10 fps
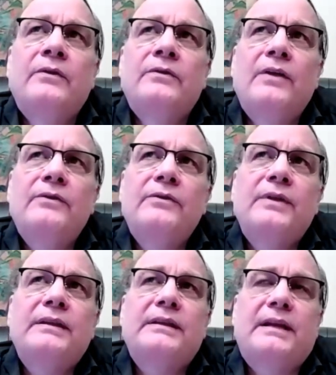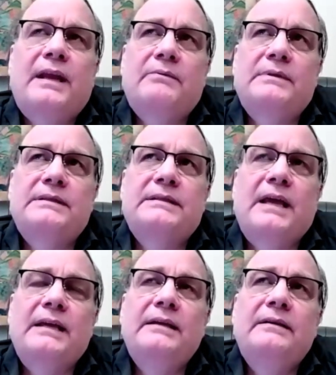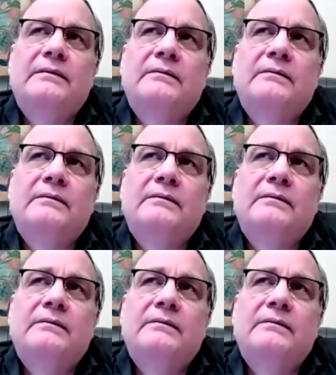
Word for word: the other thing that I would say